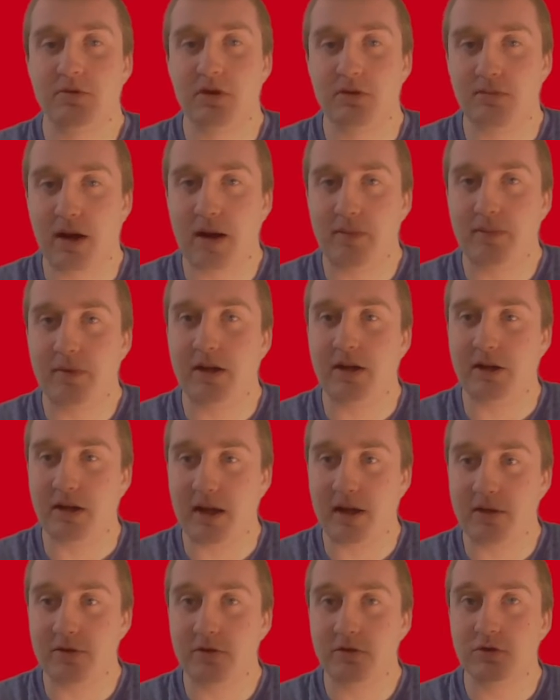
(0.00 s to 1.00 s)
and Mbappe
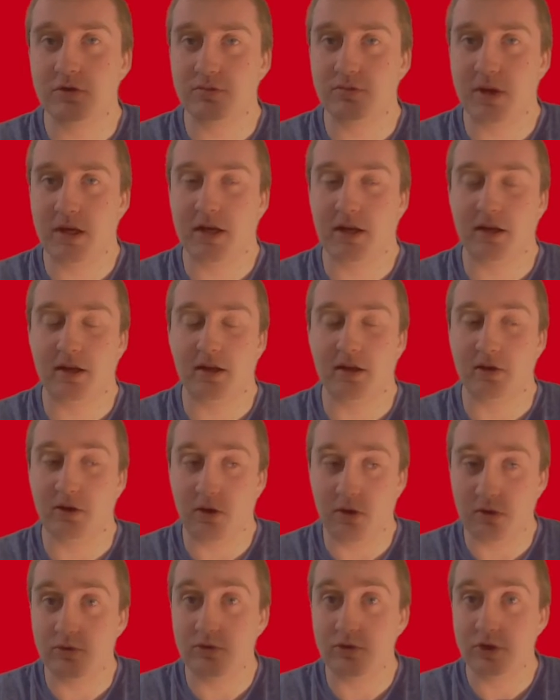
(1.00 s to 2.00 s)
together to make a
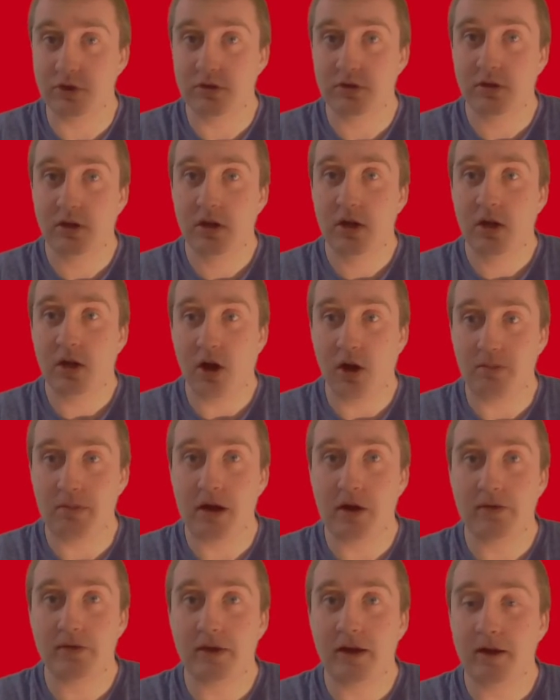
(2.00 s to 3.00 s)
conclusion
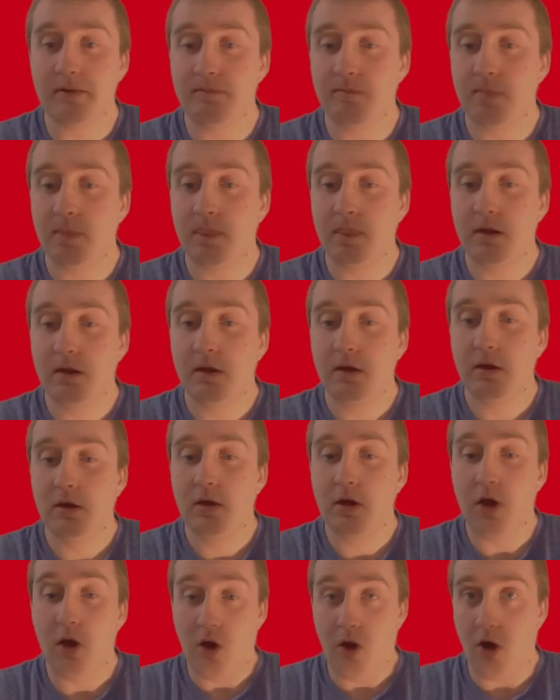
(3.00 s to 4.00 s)
about that.
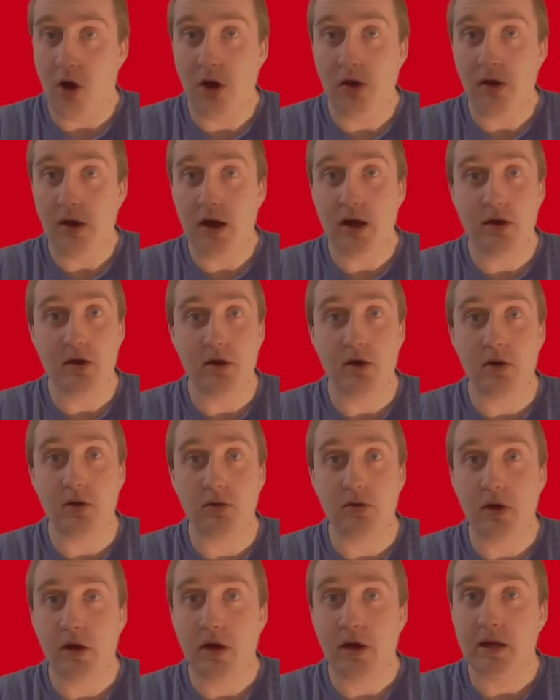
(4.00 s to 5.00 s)
All I know
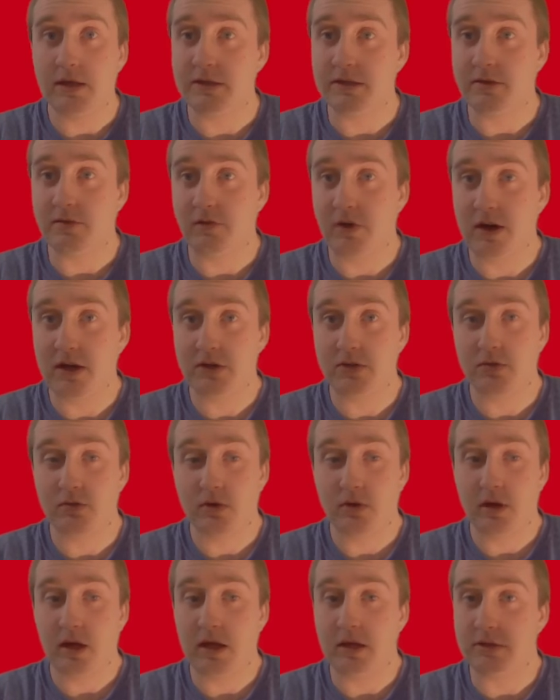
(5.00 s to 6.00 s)
is that France
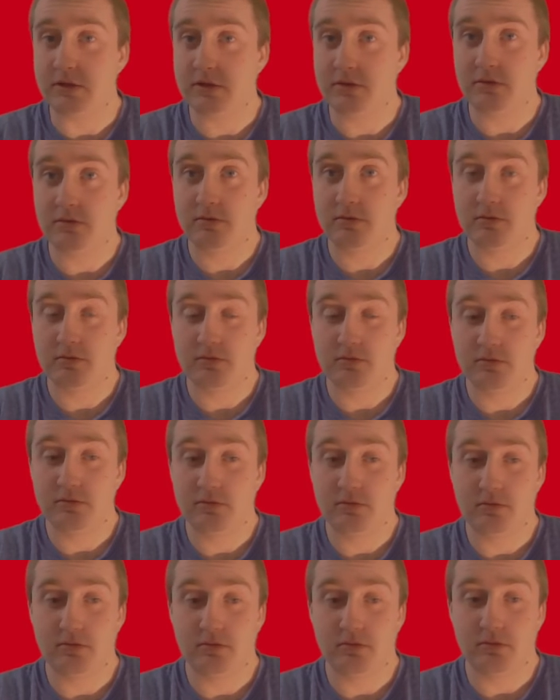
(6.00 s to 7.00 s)
is,
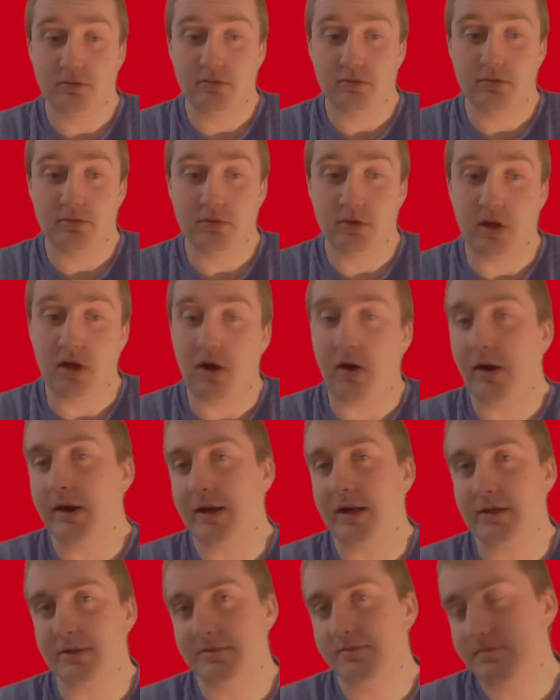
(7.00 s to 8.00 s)
you know, I
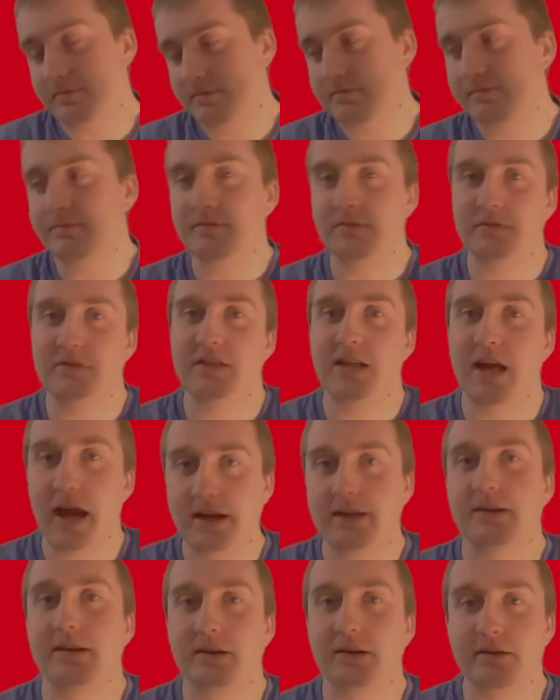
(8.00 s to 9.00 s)
guess
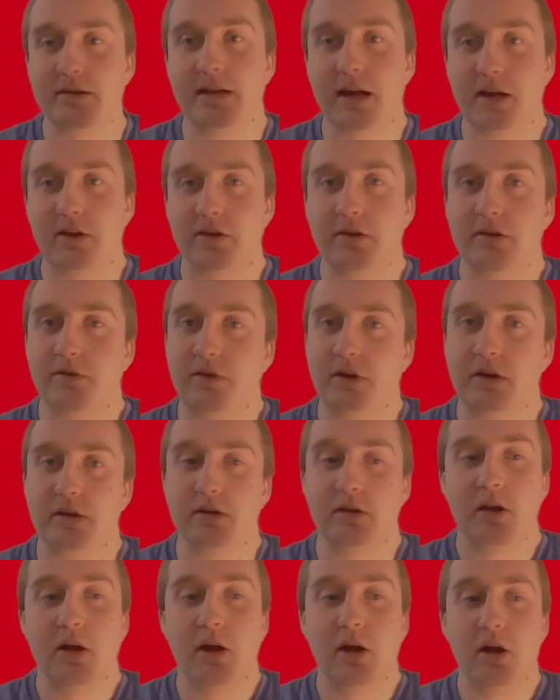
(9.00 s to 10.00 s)
technically not undefeated,
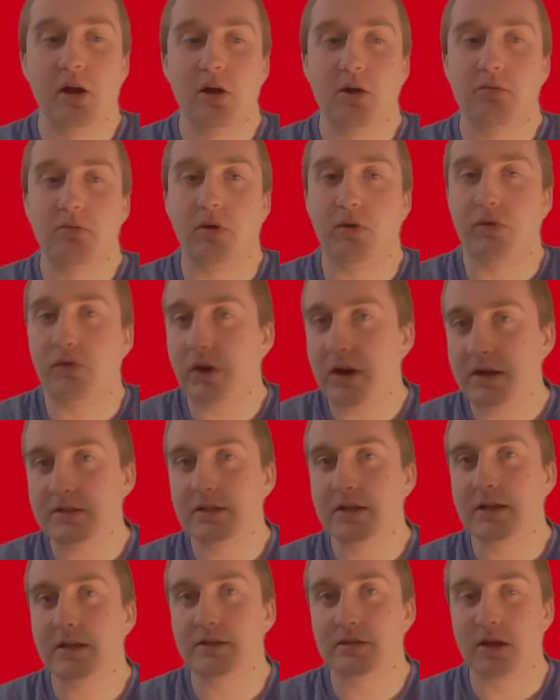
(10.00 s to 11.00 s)
but France
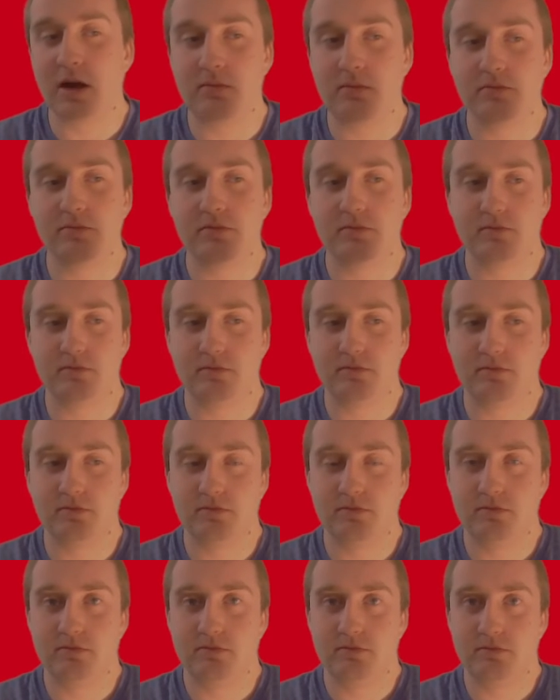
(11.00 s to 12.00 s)
has
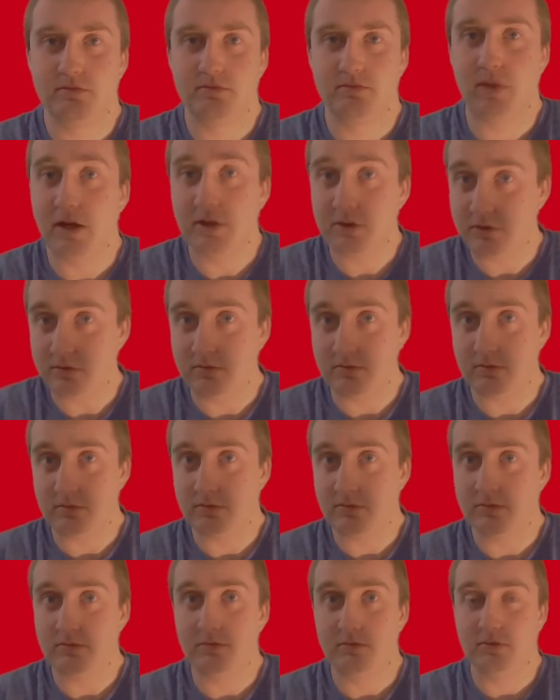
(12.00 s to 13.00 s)
been
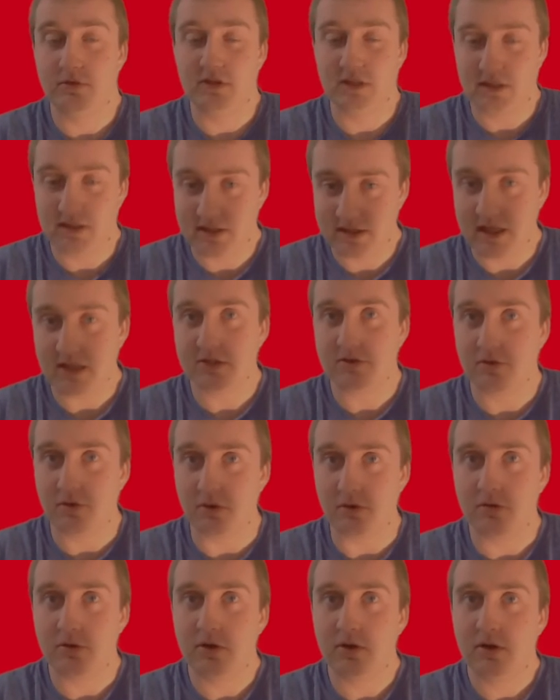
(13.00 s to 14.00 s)

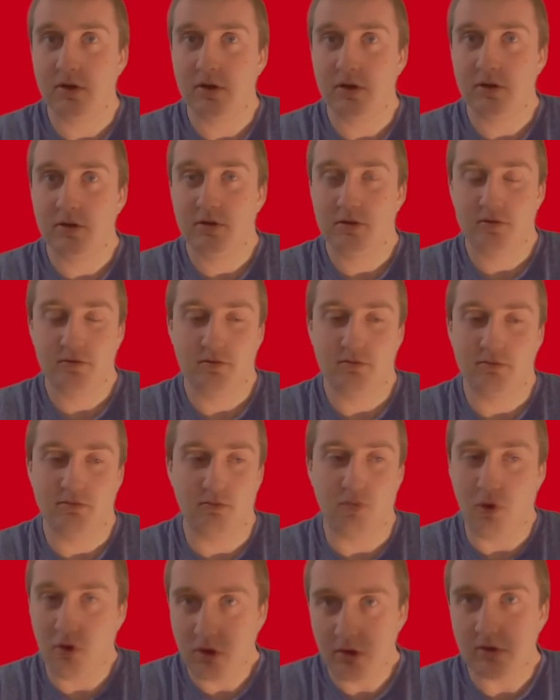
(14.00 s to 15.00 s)
successful,
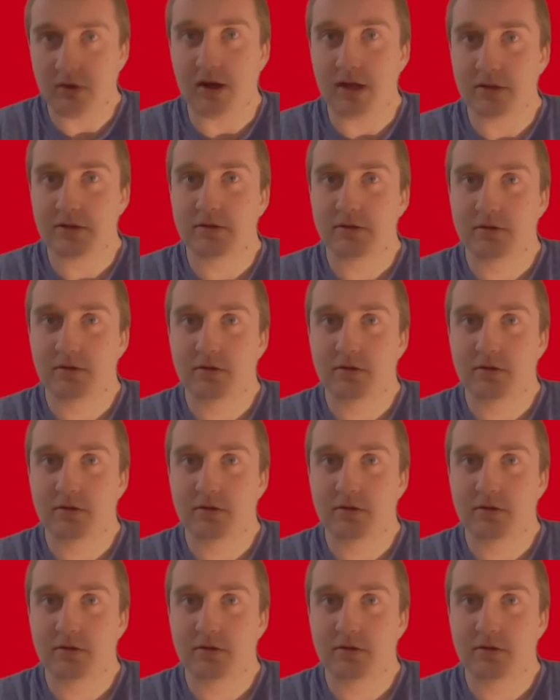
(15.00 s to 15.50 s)
more or less,